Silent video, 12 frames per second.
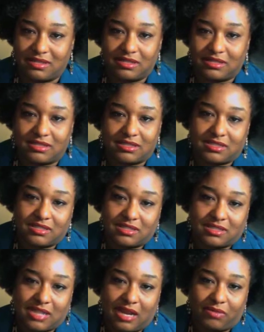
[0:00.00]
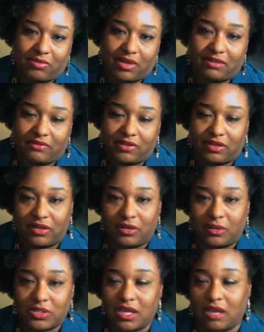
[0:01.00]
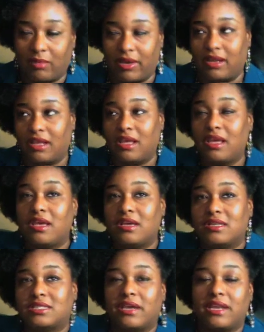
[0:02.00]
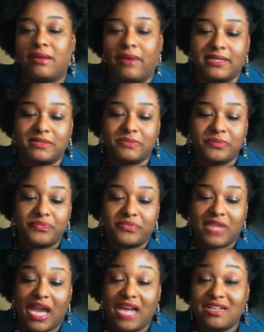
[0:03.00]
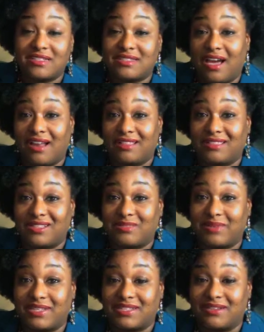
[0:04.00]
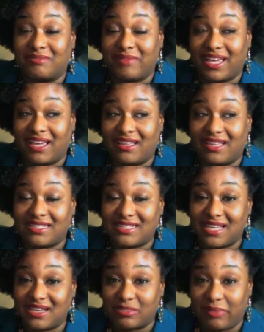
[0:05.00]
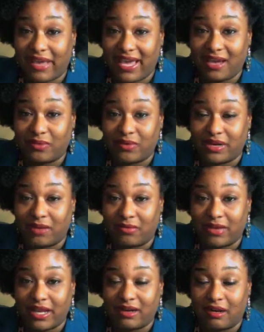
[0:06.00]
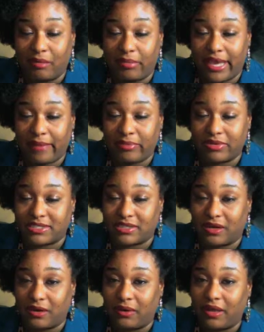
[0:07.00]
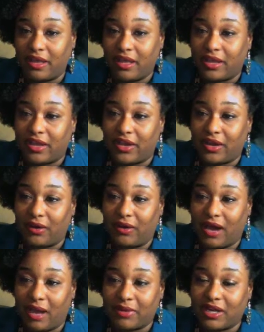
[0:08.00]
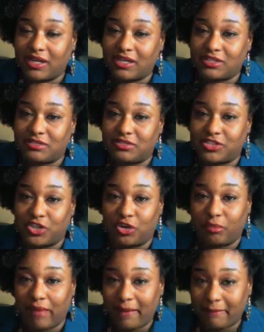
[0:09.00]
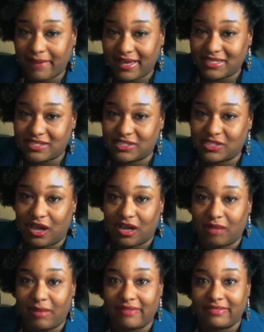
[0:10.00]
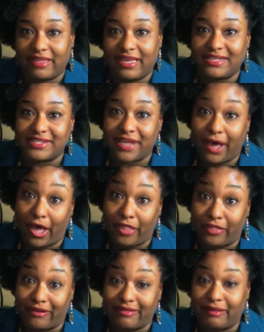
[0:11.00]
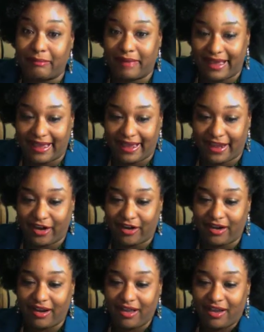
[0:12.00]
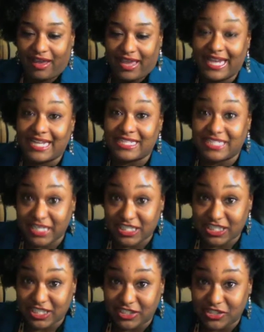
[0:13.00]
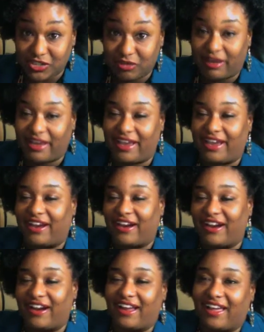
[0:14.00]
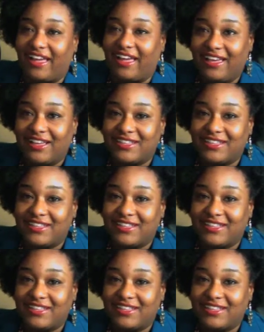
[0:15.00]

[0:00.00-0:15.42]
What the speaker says: It's not relevant. You don't want to talk about it. So anyways, I just kind of thought to myself, man, that sounds bad when I read it on paper. So, I'm going to do my best to talk about things other than my hair, in addition to my hair.